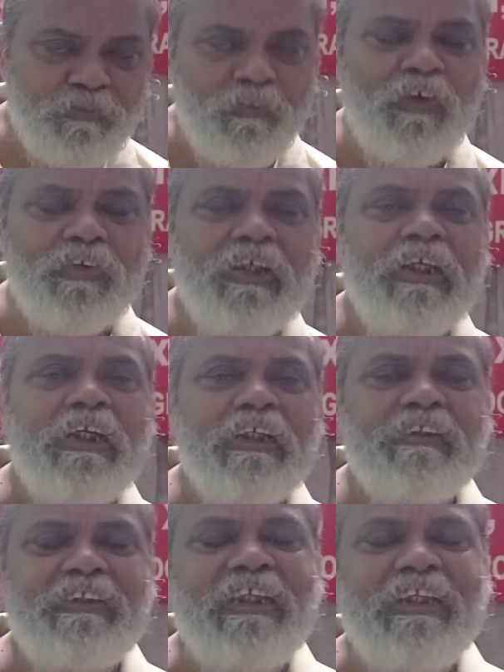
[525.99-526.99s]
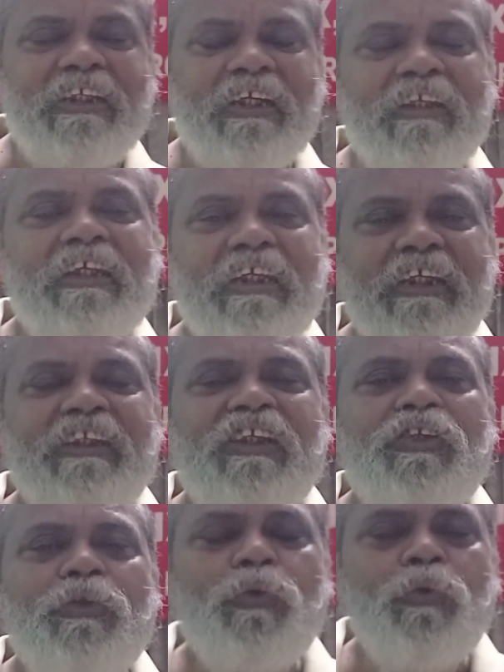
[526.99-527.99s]
For silicon it
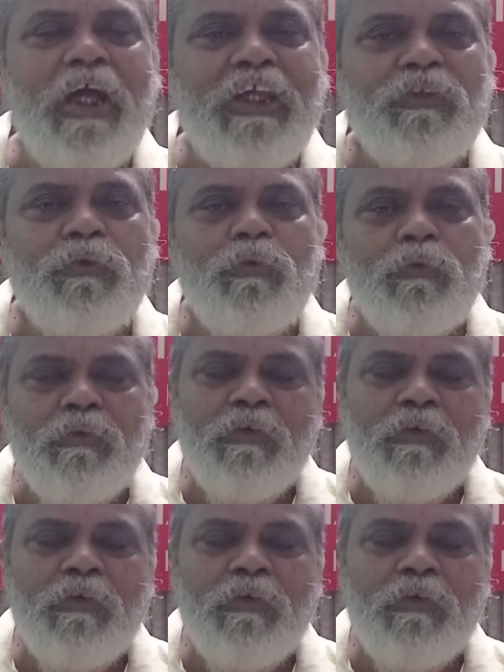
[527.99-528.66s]
is 2s2,